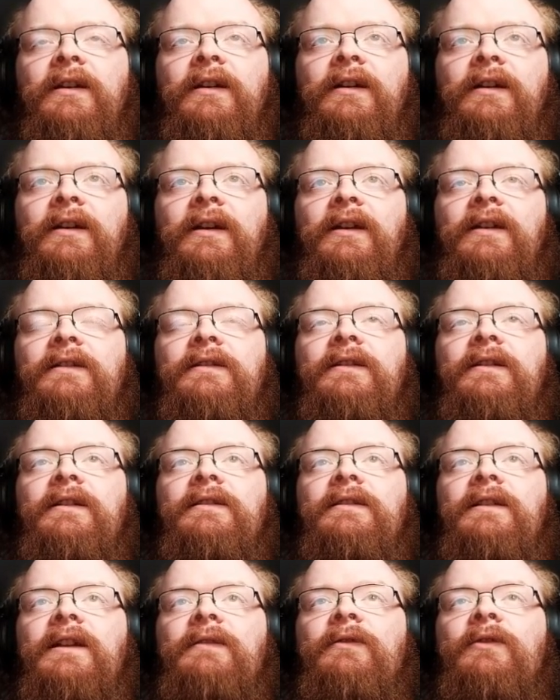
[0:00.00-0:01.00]
And as I said, he
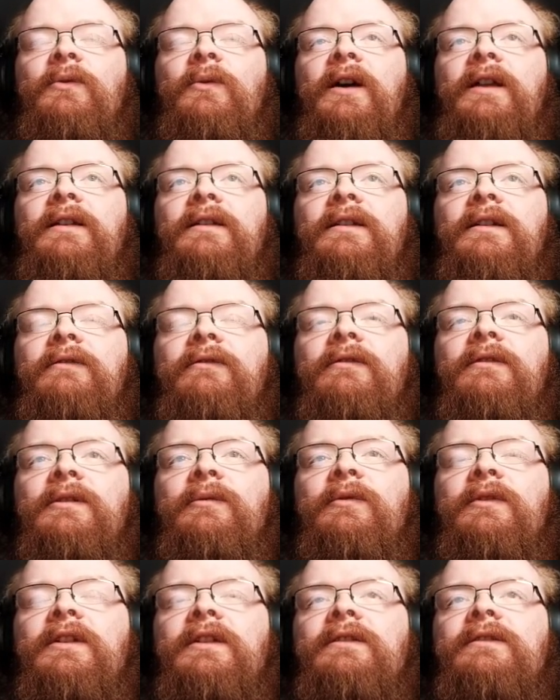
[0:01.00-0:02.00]
doesn't have quite enough
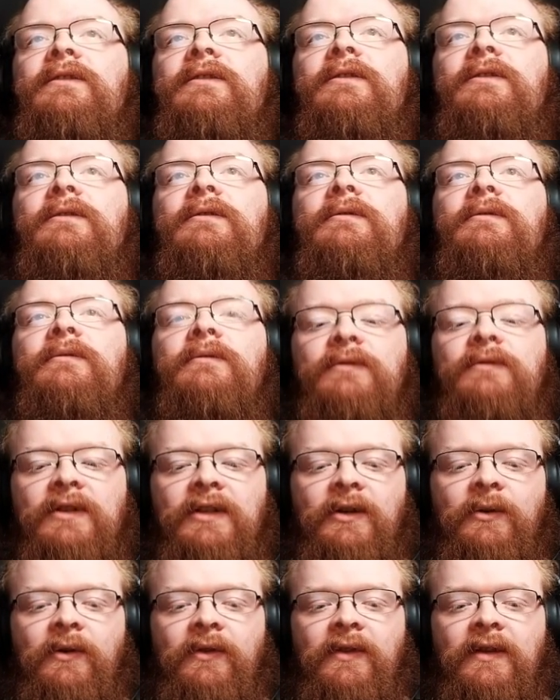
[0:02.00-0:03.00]
liberties to
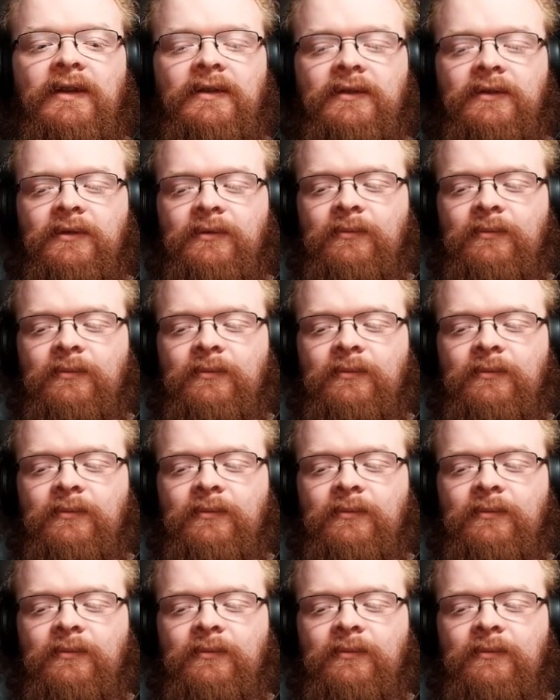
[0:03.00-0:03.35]
deal with this.